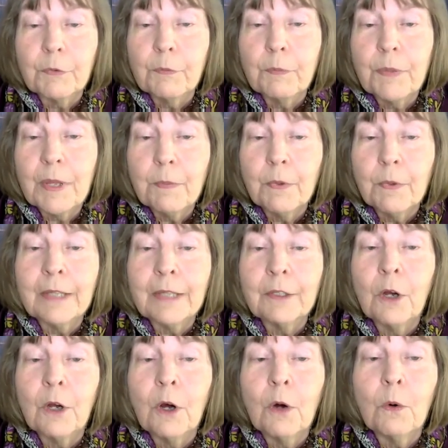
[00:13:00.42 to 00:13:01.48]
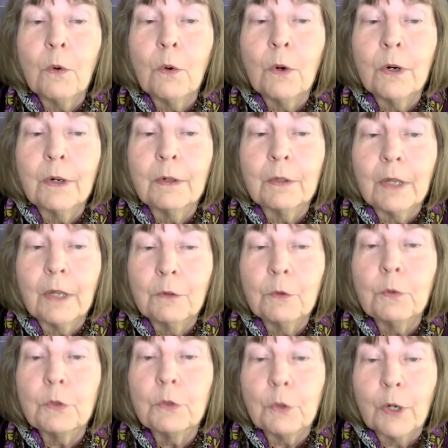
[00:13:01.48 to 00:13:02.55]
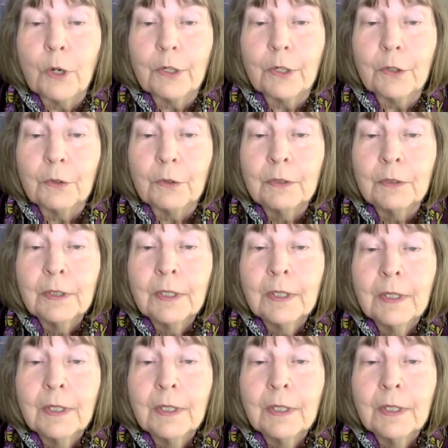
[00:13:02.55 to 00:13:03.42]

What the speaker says: through people I know or a news article.